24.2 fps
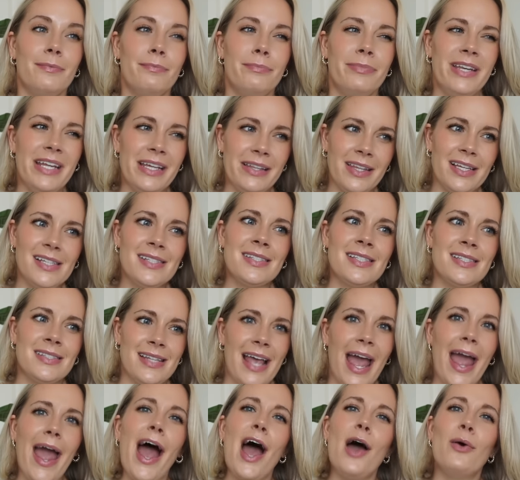Needless to
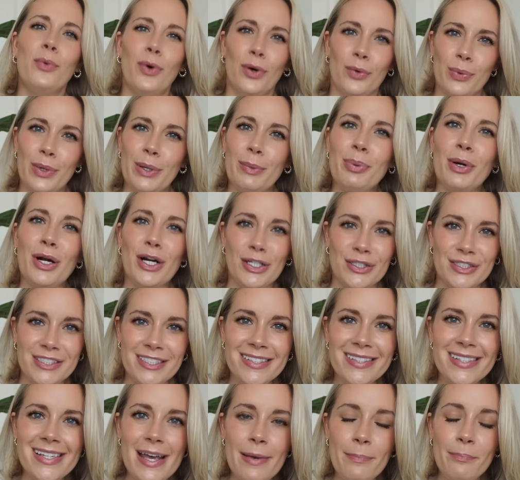say, I will
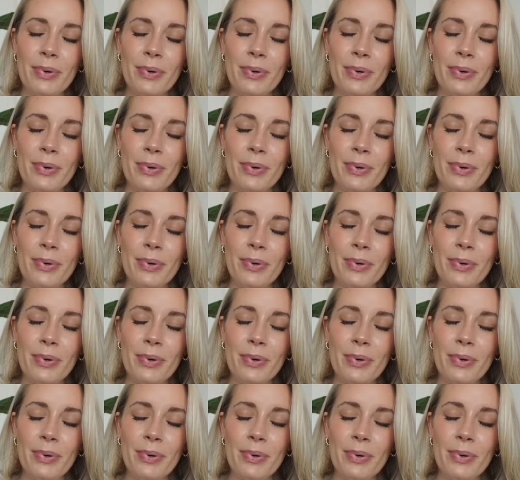repurchase it,